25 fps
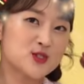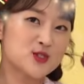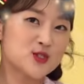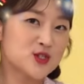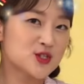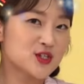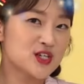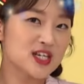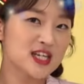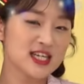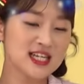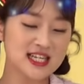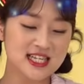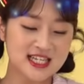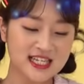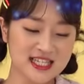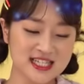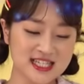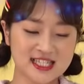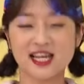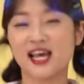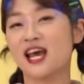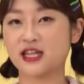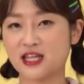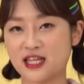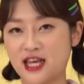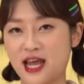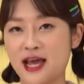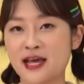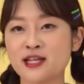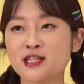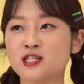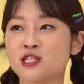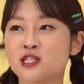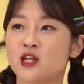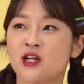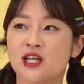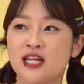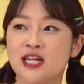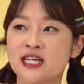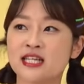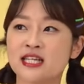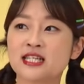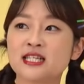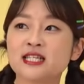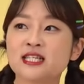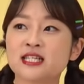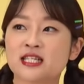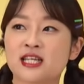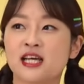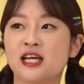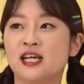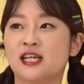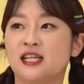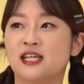trees. The answer is...